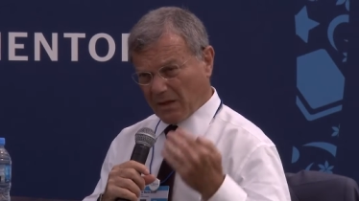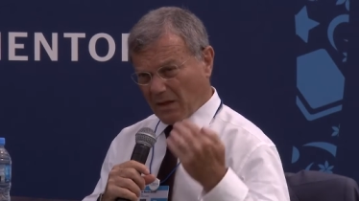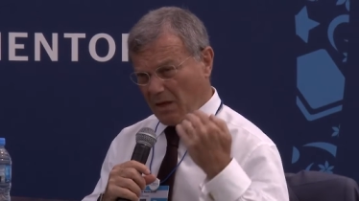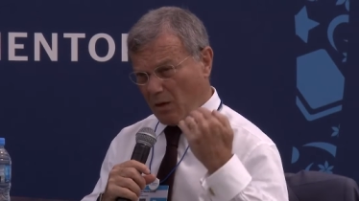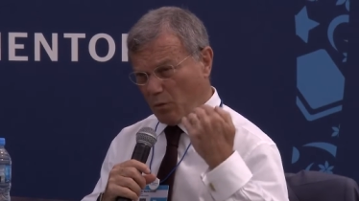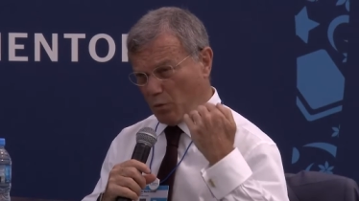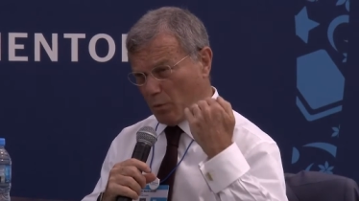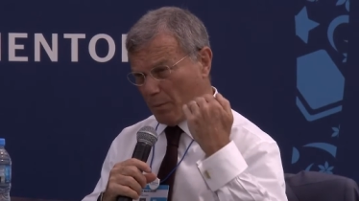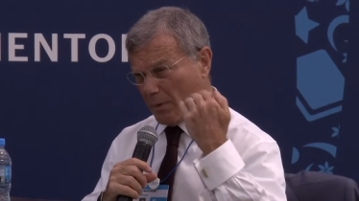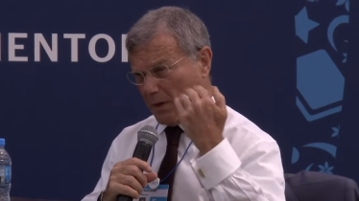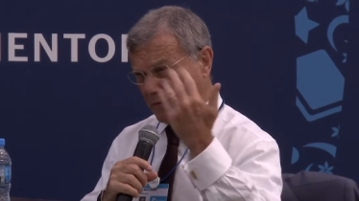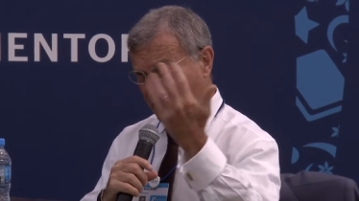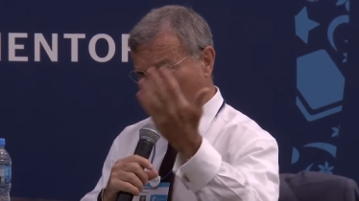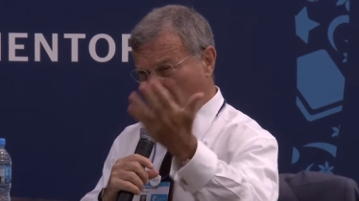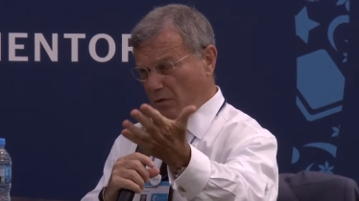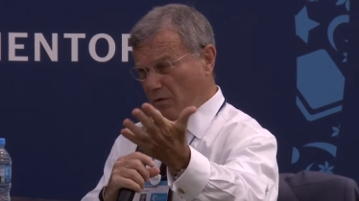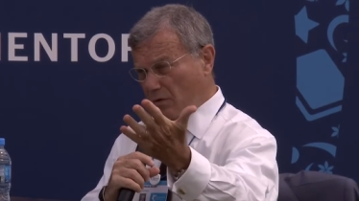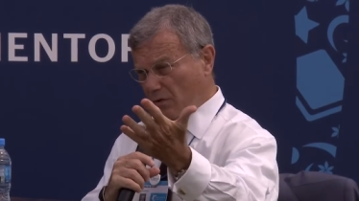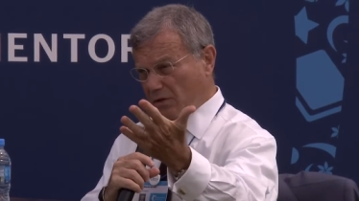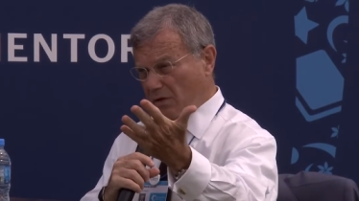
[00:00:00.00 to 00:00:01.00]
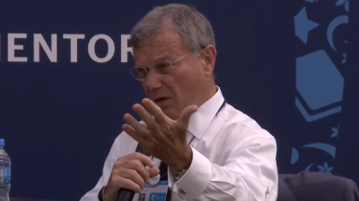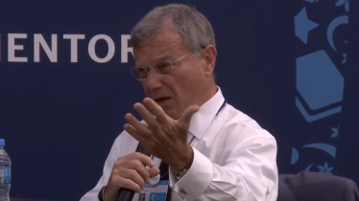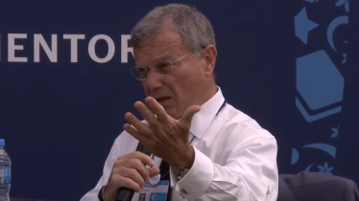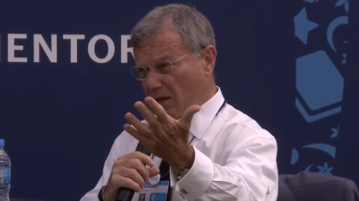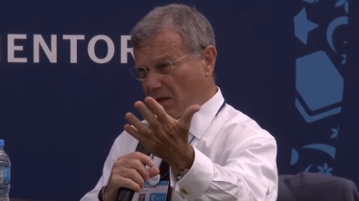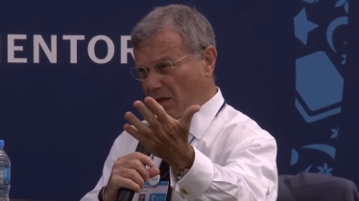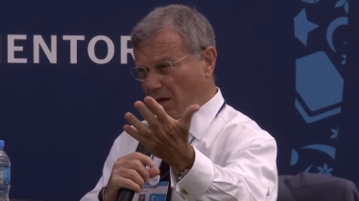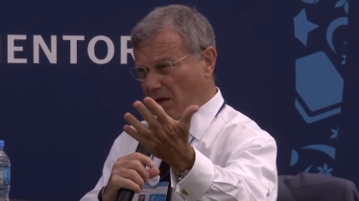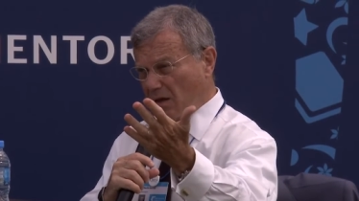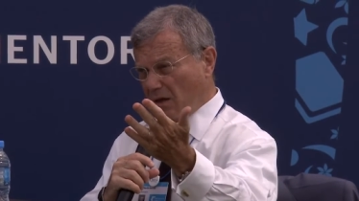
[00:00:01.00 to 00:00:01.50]
It will be focused, I
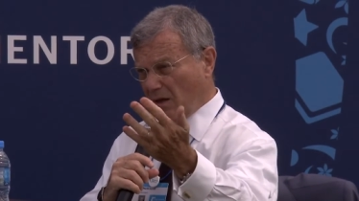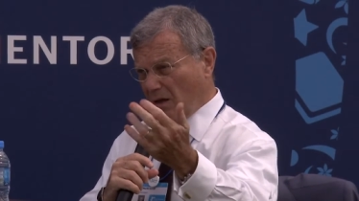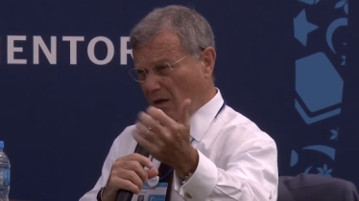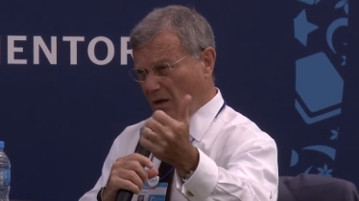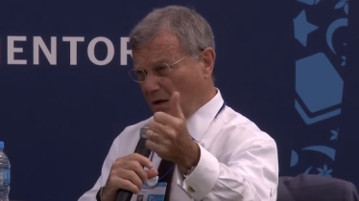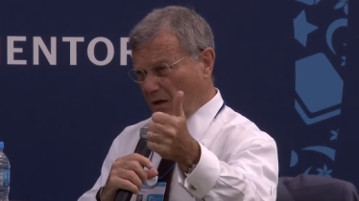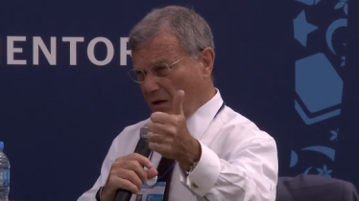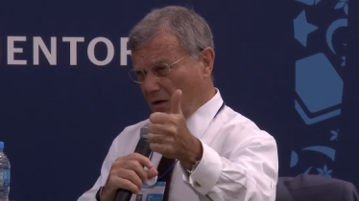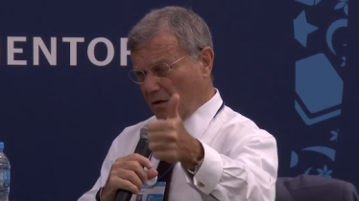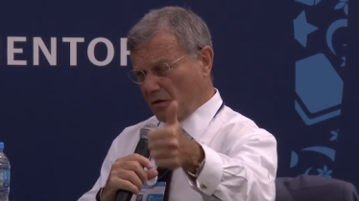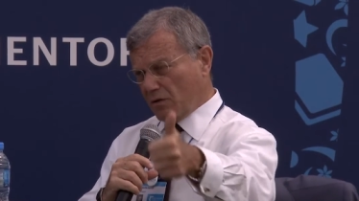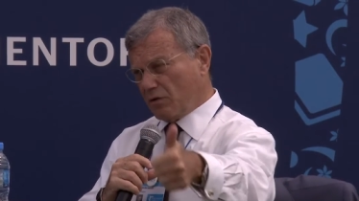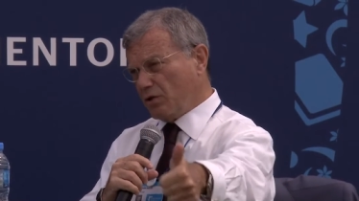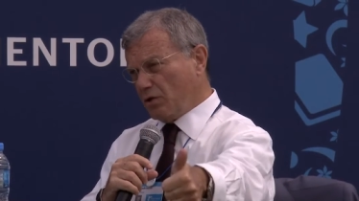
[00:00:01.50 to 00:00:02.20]
think, on